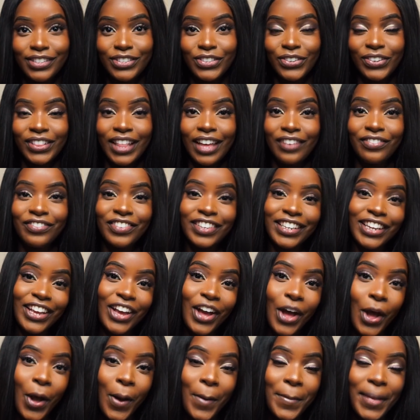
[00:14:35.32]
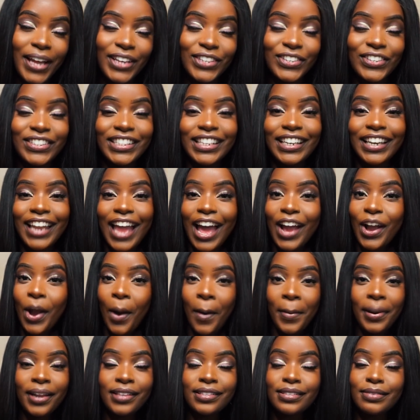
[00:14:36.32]
enjoyed that video. Make sure to like,
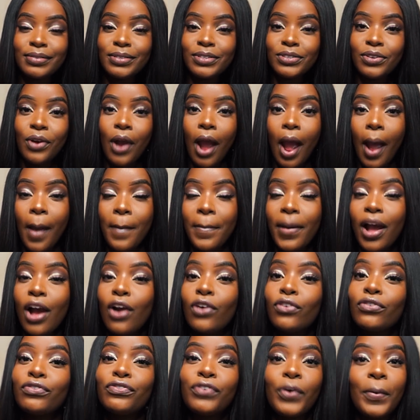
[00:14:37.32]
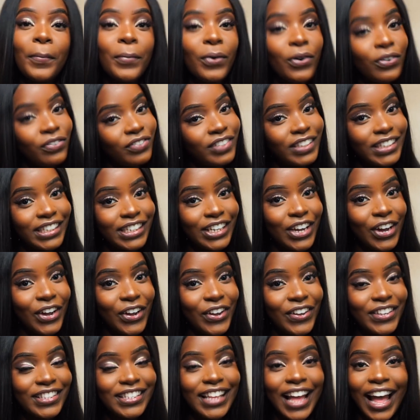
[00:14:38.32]
comment and subscribe for more
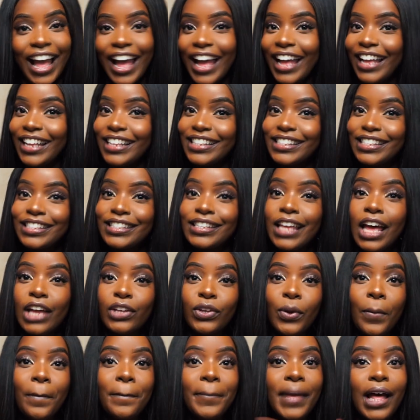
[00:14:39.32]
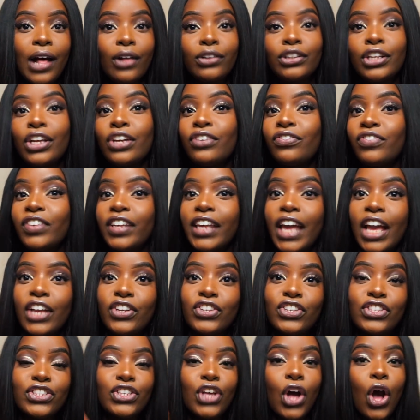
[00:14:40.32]
videos, and turn your bell
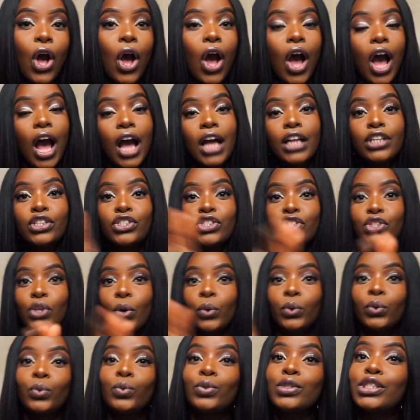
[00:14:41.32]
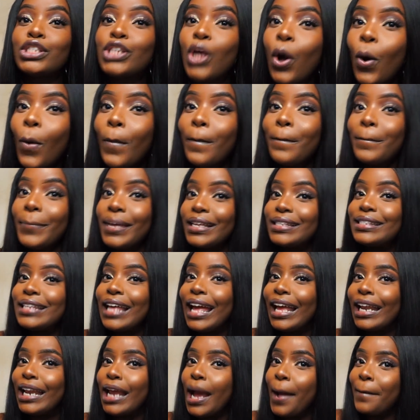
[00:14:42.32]
notifications on so you don't miss
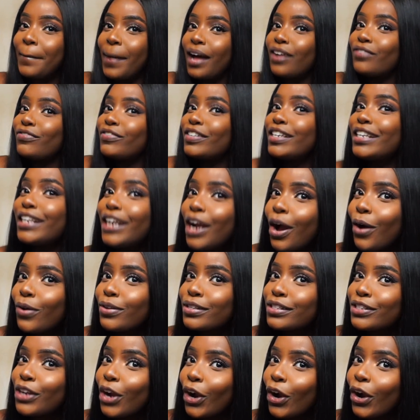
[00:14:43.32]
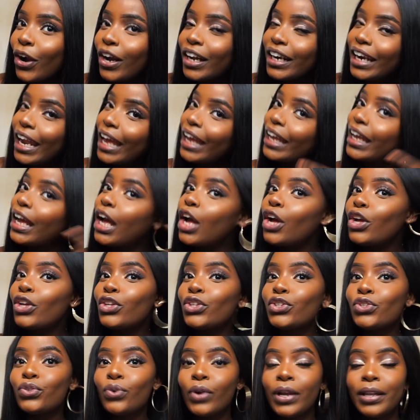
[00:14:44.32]
any of my videos, girl. Like
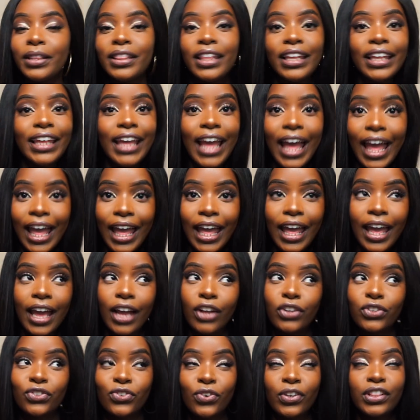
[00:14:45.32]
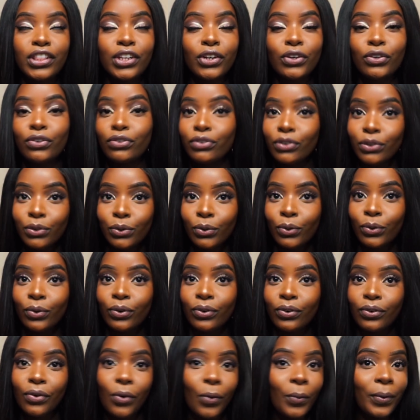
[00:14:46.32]
join the gang, join the crew
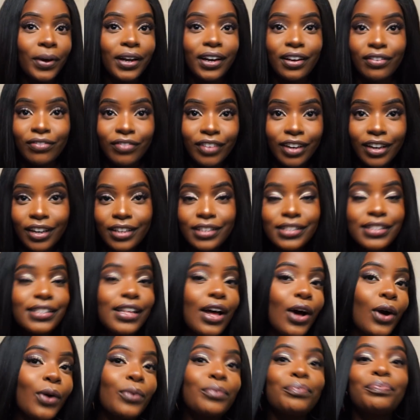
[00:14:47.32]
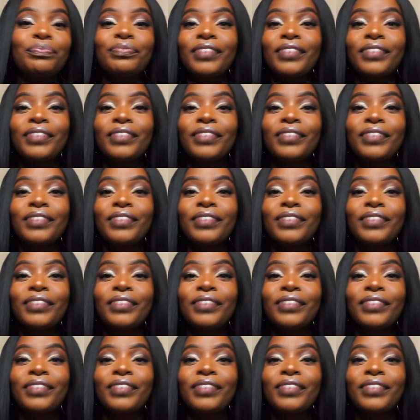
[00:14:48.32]
or whatever. So